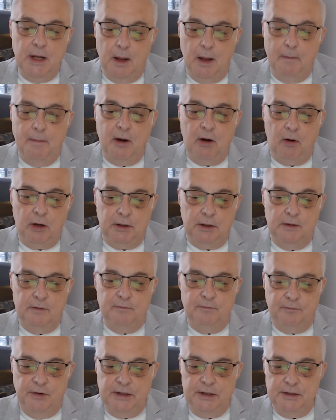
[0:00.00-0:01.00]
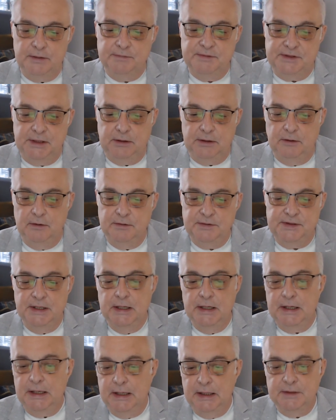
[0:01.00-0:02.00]
American freedom seekers
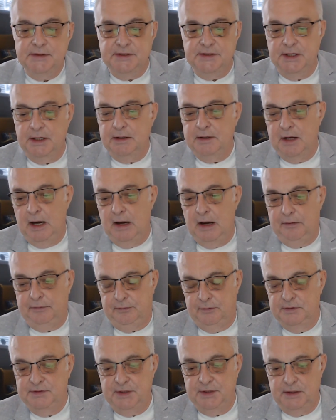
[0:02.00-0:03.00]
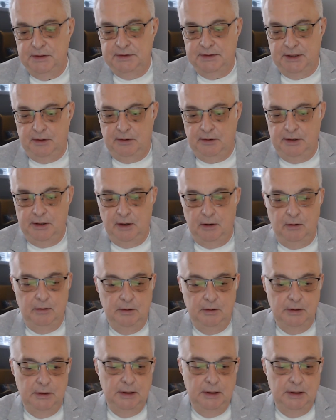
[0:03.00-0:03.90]
in Saint Catharines, Ontario.